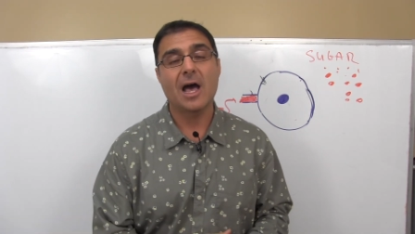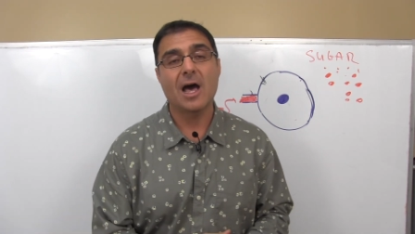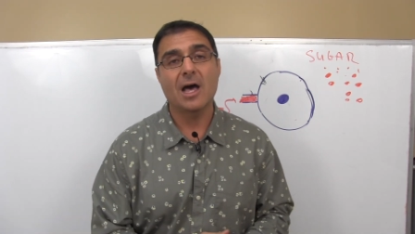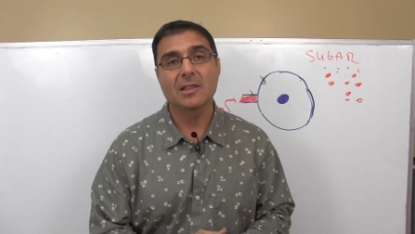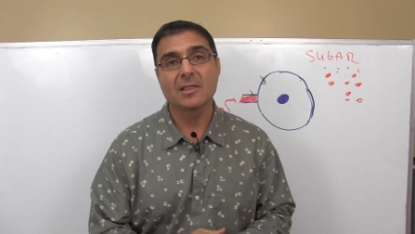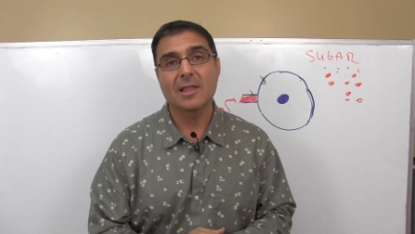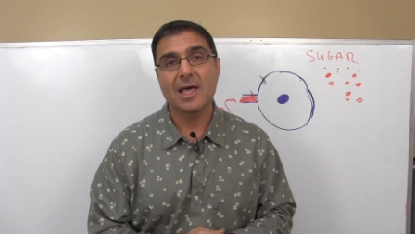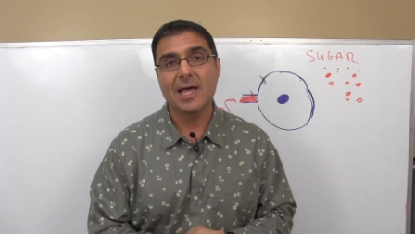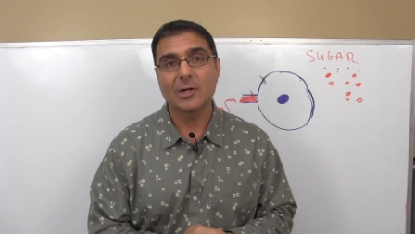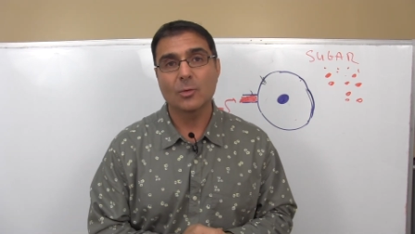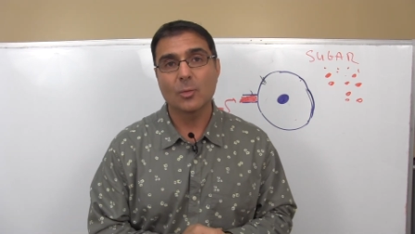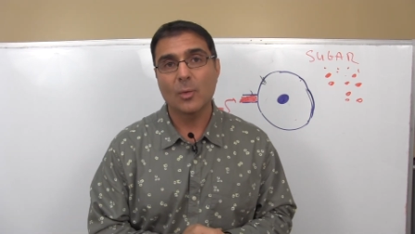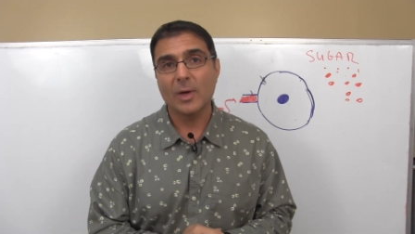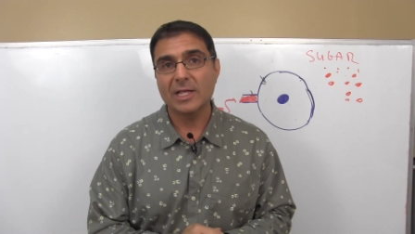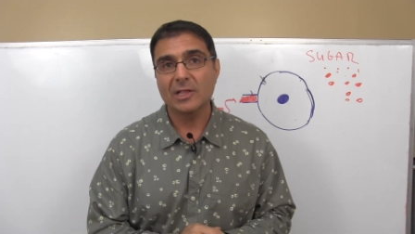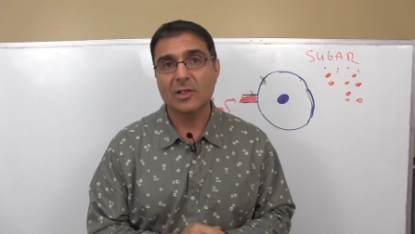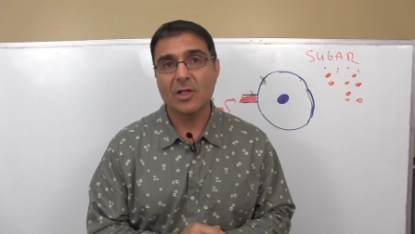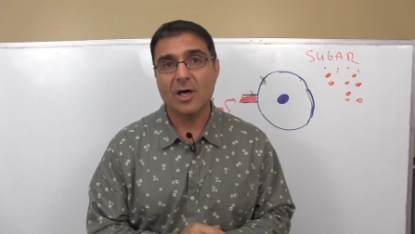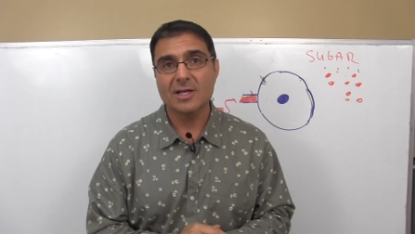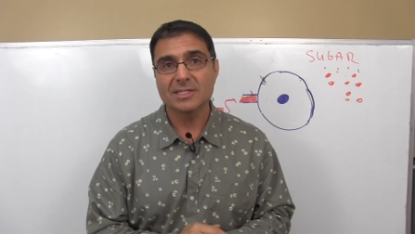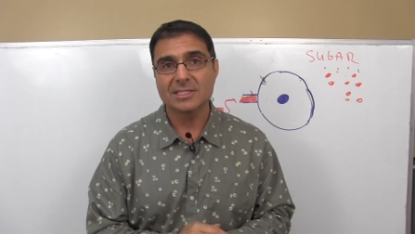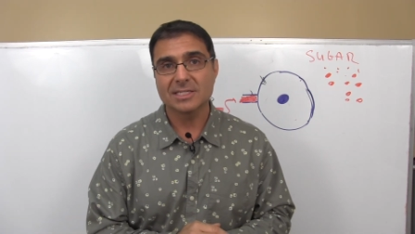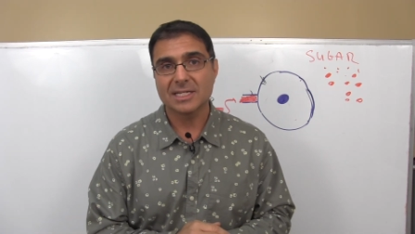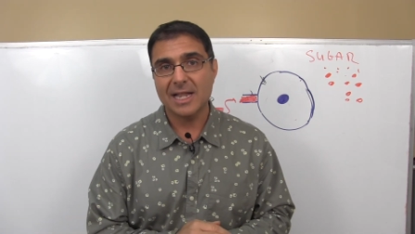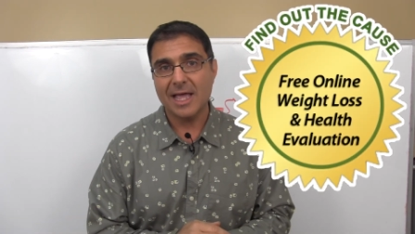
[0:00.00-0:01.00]
online weight
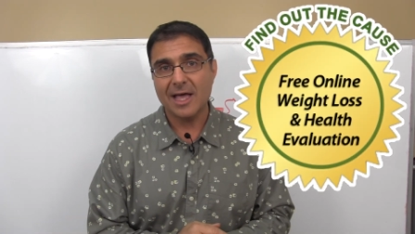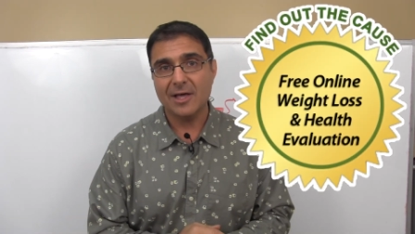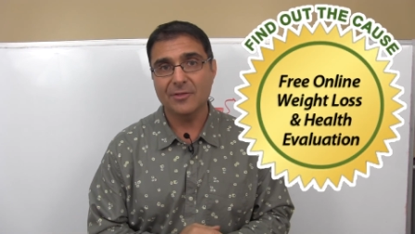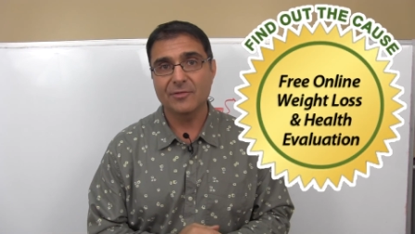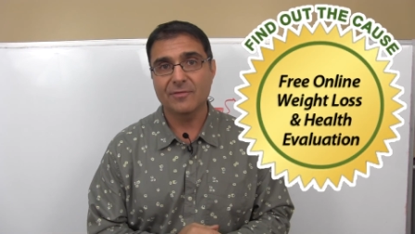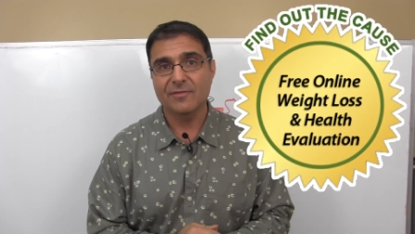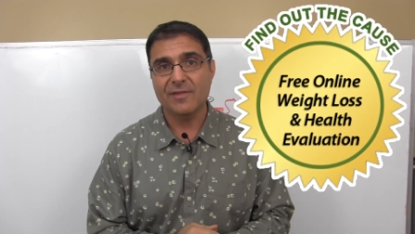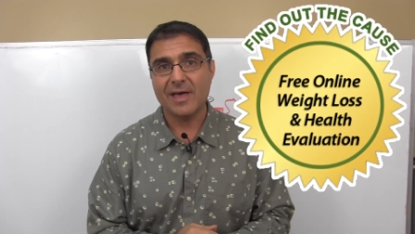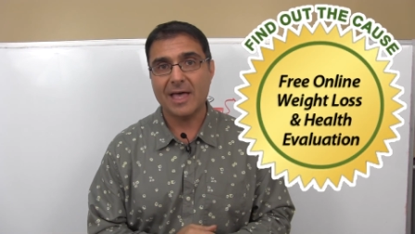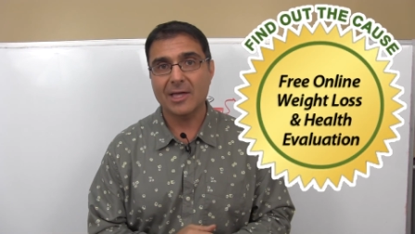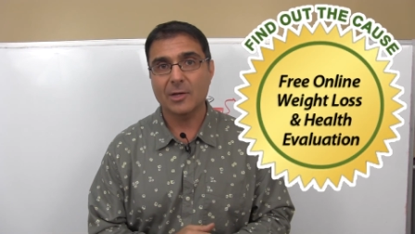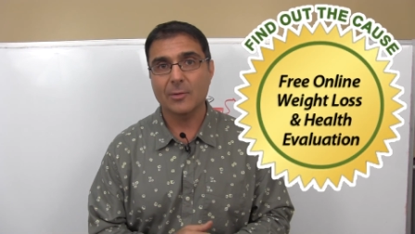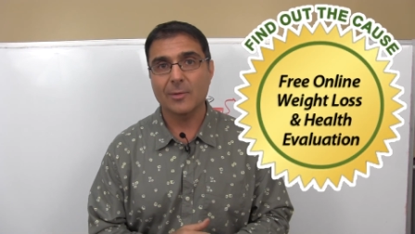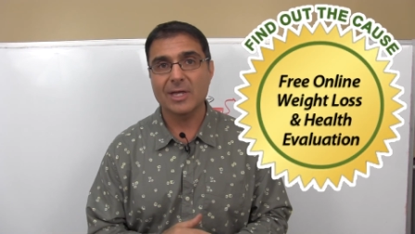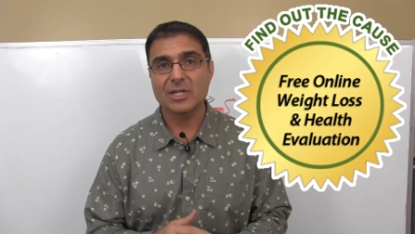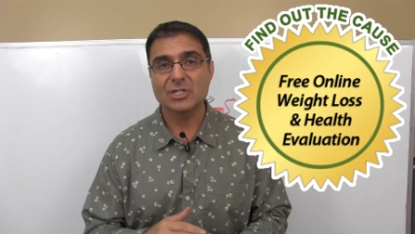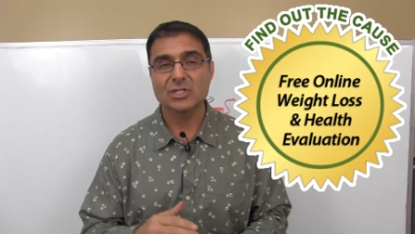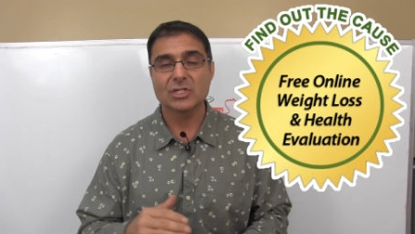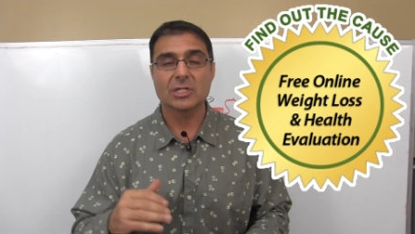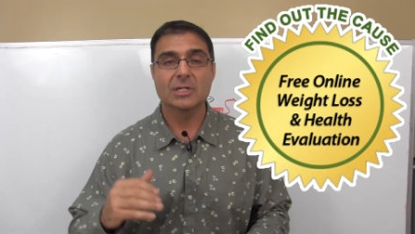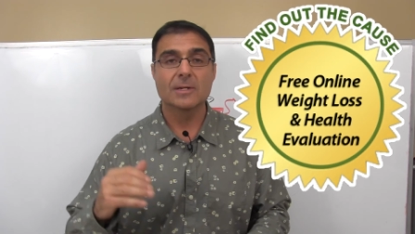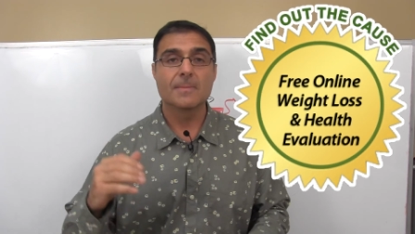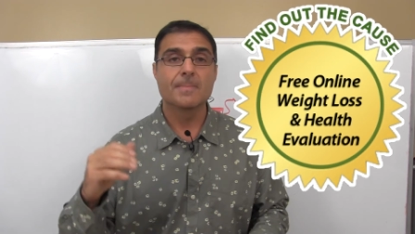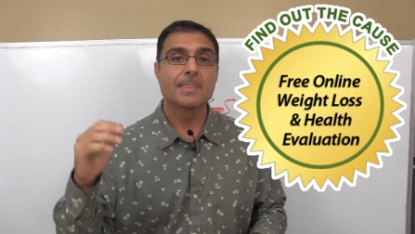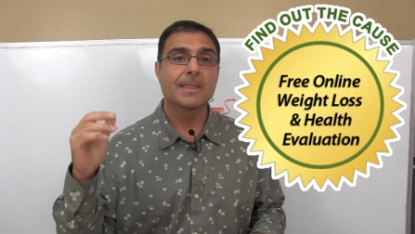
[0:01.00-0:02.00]
loss and health
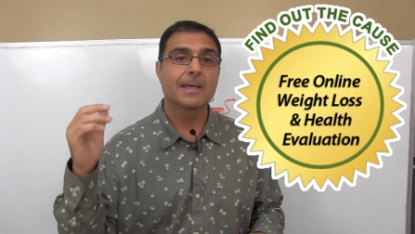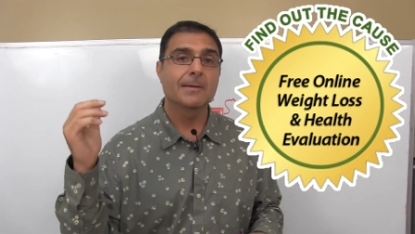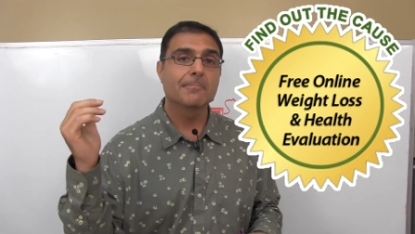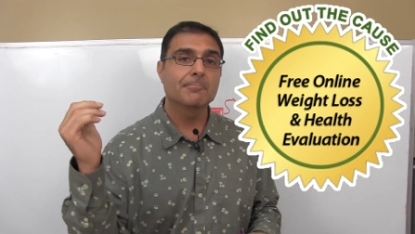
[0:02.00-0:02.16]
evaluation.